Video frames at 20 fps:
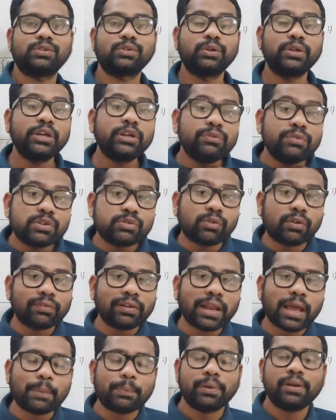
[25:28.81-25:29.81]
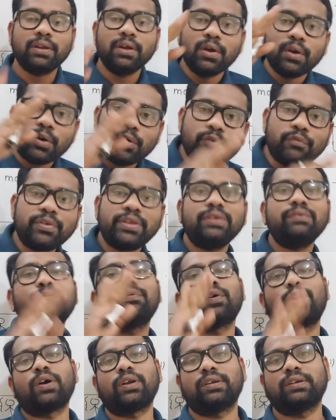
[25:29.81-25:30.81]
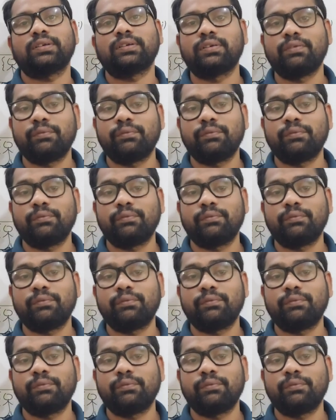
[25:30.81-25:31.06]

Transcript: So due to which what will happen? We fall.